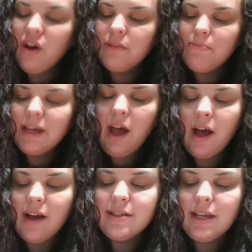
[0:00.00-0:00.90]

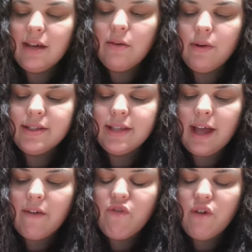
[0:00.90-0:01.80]
Because it was
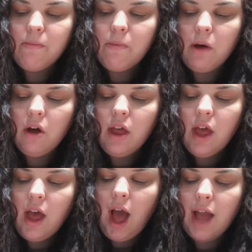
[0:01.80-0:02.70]
like football,
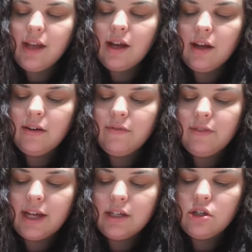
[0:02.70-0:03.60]
I kind of
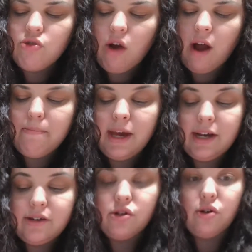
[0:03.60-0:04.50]
like to draw a
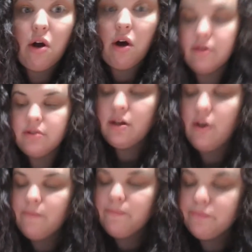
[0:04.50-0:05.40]
picture also.